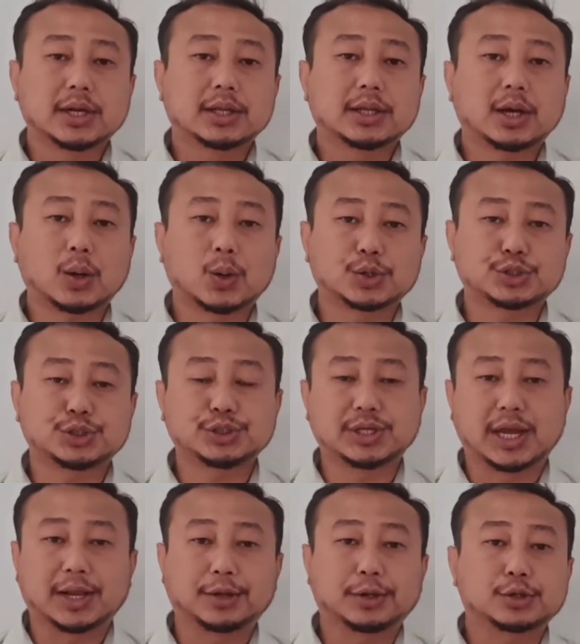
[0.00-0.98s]
the
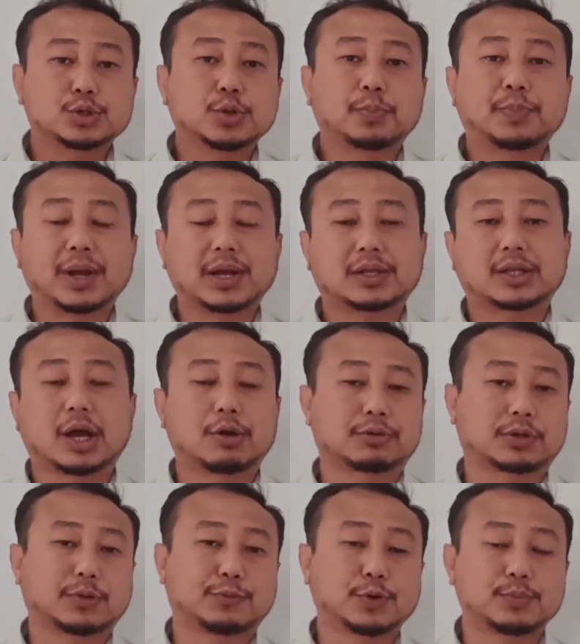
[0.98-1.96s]
oxygen to break down
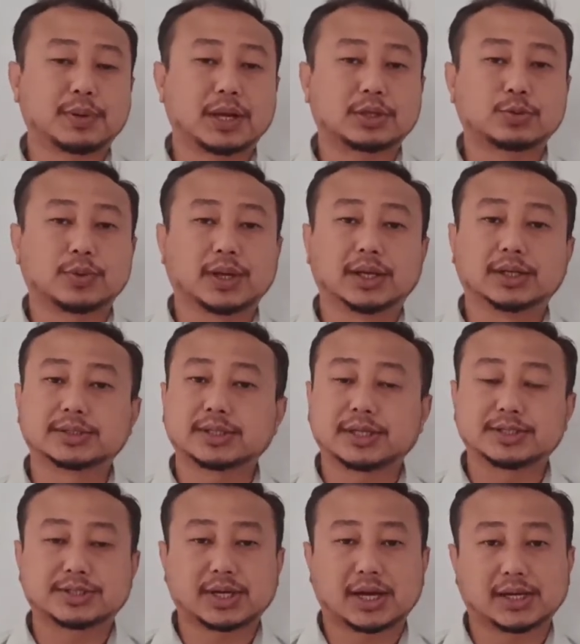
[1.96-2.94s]
the food materials
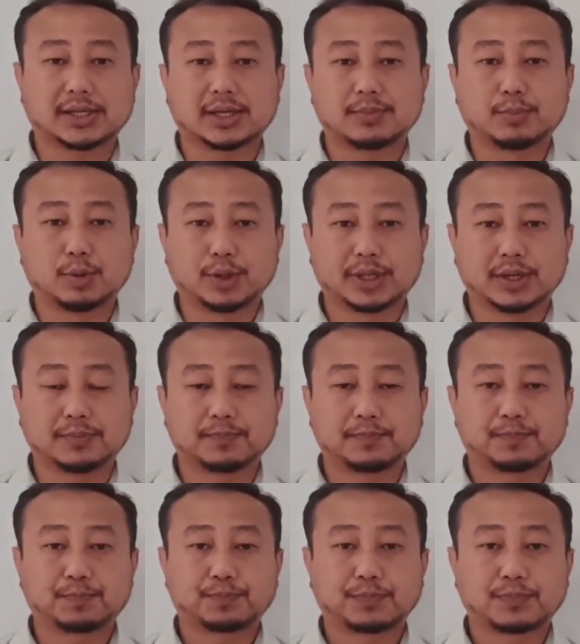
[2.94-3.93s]
inside their body.
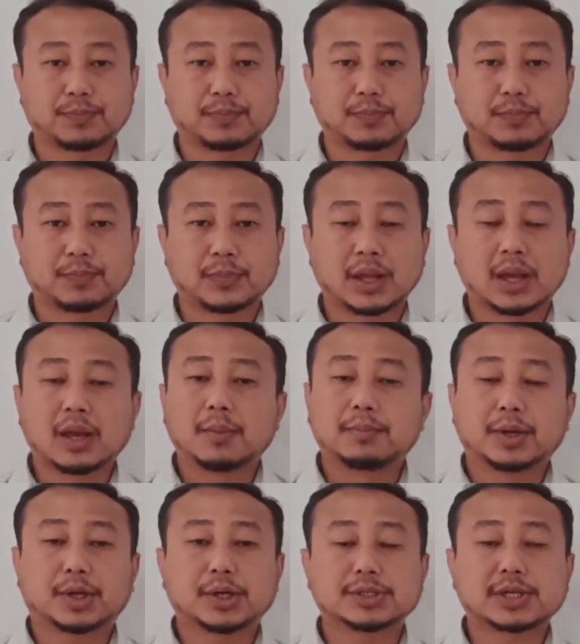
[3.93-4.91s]

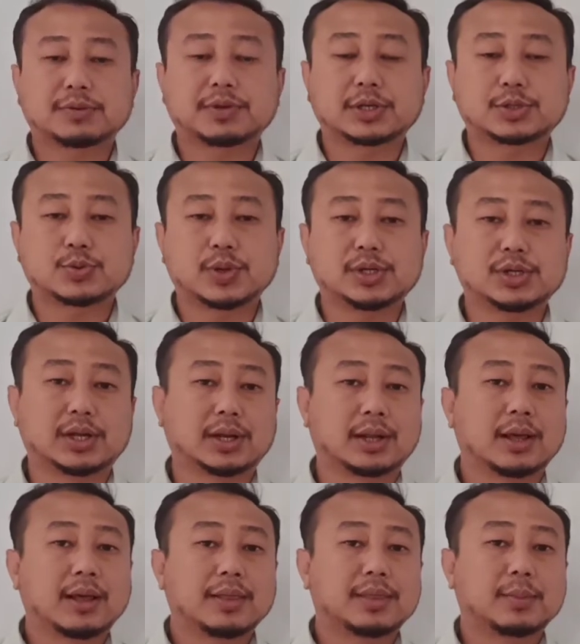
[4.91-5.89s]
Because of this
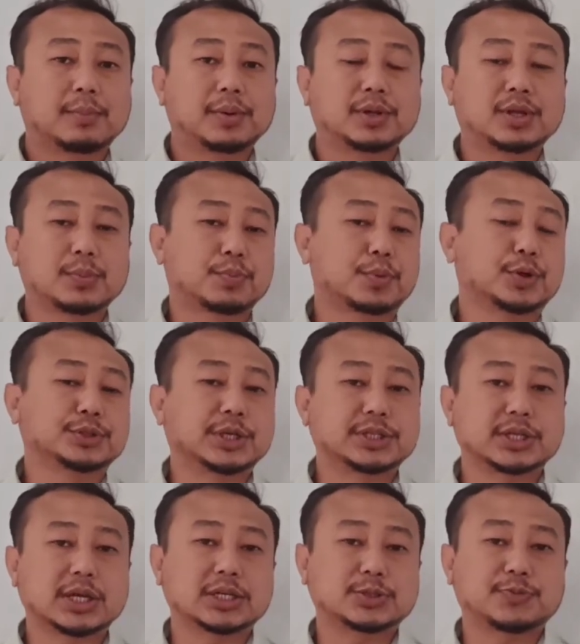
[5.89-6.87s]
reason, the breathing
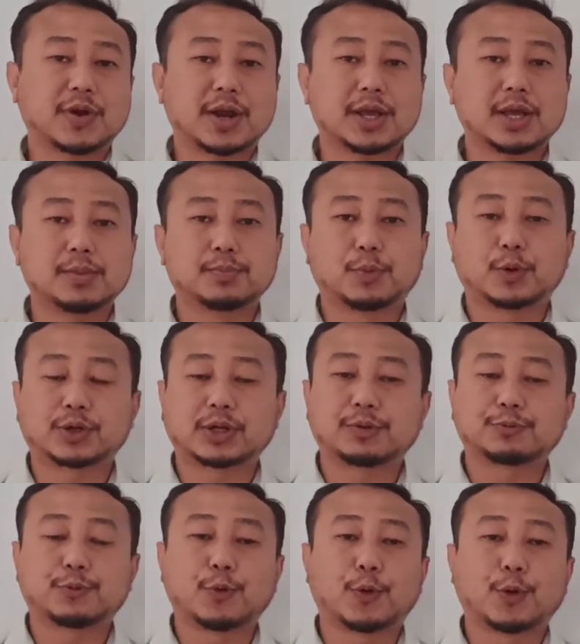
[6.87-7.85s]
process is very
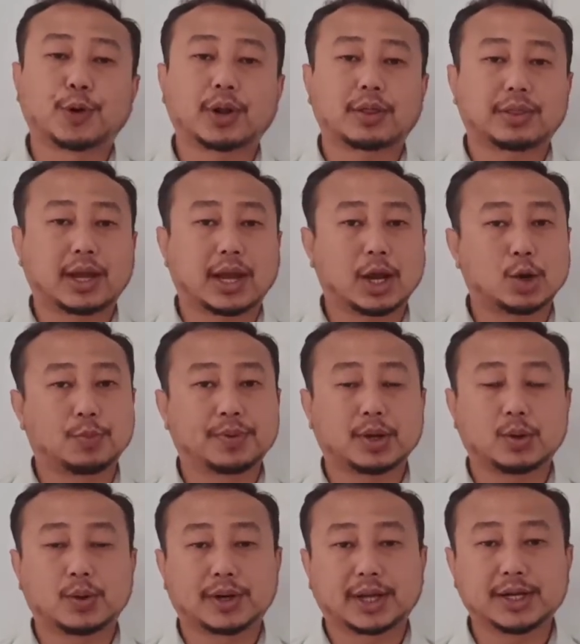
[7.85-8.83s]
important for the aerobic
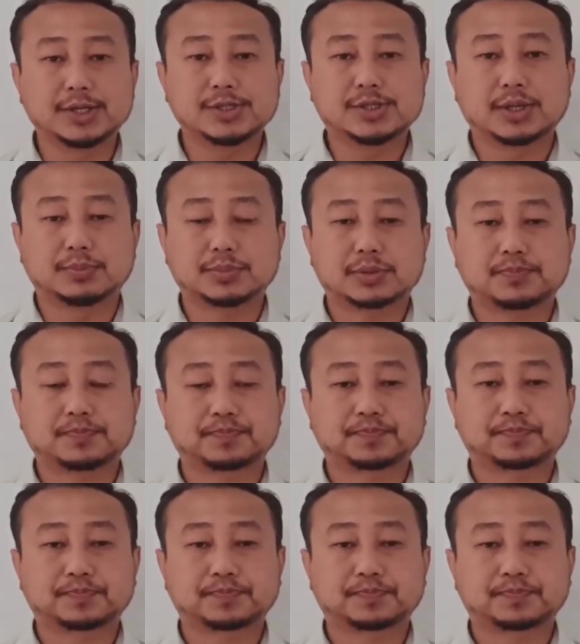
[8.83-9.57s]
organisms.